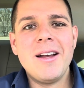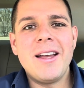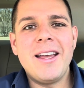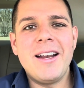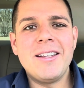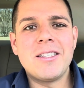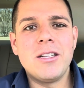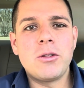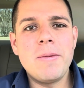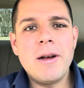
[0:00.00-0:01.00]
It's a
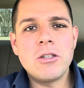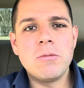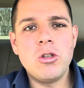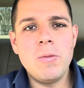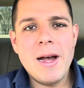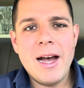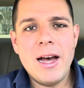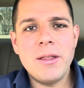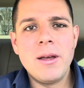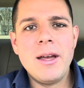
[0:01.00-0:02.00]
3-bedroom,
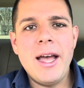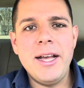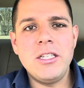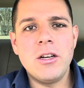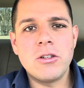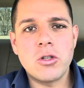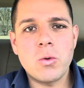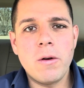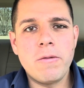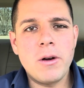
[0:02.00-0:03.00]
2-bath, 1,800
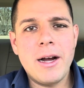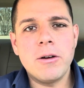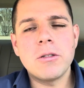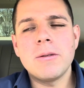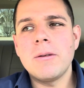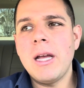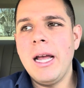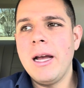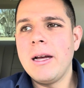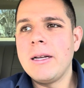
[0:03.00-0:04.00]
square foot house,
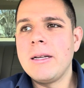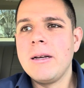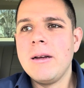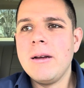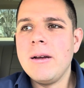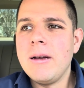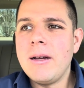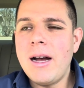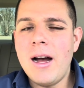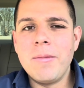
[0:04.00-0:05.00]
and
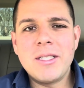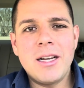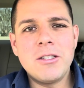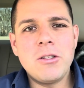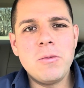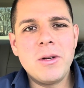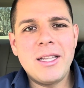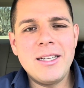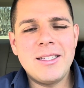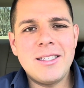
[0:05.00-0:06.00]
I'm excited to see what
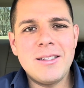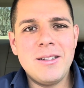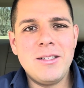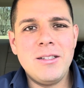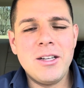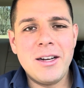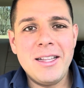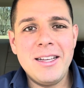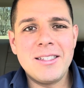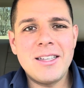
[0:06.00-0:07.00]
they've done in
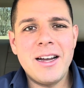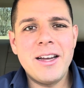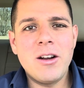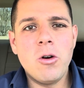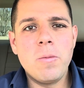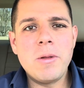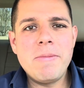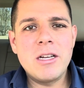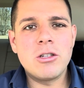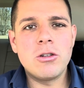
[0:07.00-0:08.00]
the inside. I hope the
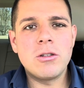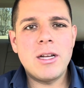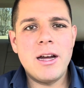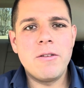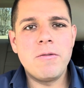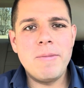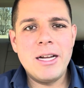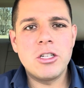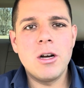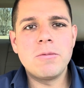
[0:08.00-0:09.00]
pictures kind of
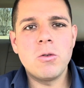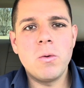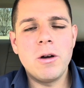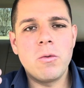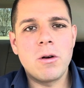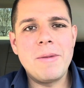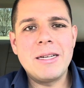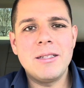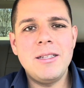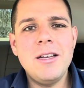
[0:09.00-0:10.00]
match up to what we're about
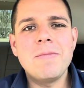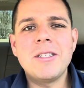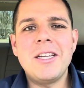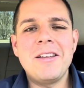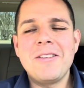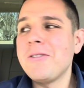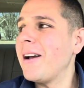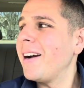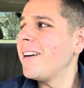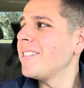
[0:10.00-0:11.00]
to see. I'm gonna take you
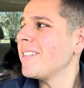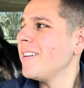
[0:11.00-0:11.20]
guys